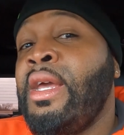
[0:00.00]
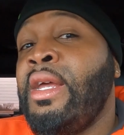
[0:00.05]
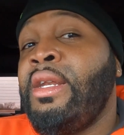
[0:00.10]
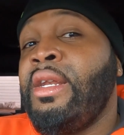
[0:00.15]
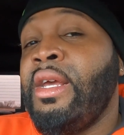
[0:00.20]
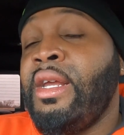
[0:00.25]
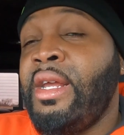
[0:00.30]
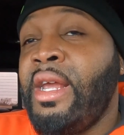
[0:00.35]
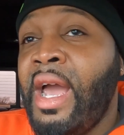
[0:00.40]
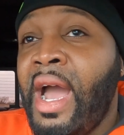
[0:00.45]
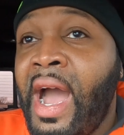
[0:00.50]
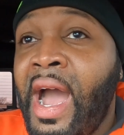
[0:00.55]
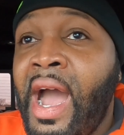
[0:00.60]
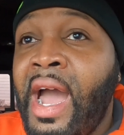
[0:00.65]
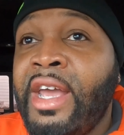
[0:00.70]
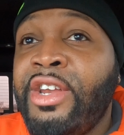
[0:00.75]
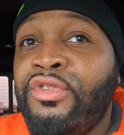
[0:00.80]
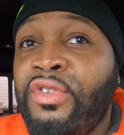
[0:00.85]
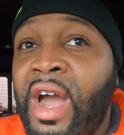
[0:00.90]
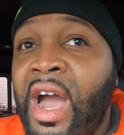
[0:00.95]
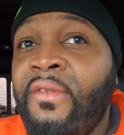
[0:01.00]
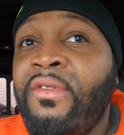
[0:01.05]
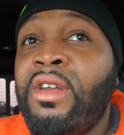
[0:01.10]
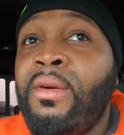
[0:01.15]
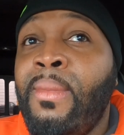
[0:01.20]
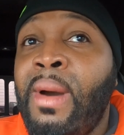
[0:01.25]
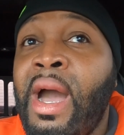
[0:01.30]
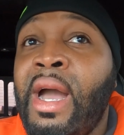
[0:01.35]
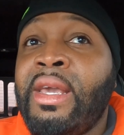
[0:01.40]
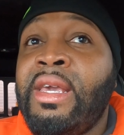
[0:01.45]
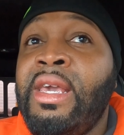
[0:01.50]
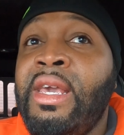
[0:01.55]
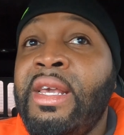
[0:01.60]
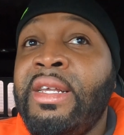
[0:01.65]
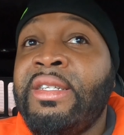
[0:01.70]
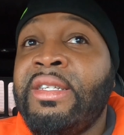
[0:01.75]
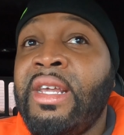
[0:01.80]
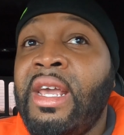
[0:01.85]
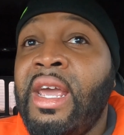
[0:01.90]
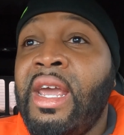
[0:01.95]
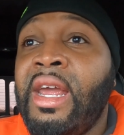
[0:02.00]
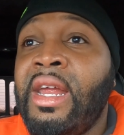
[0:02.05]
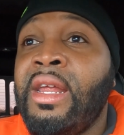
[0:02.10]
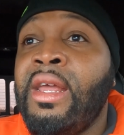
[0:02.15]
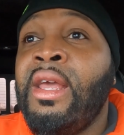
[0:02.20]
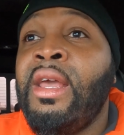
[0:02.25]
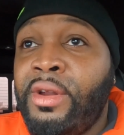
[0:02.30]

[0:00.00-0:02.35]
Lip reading: the guy driving the Mach-E said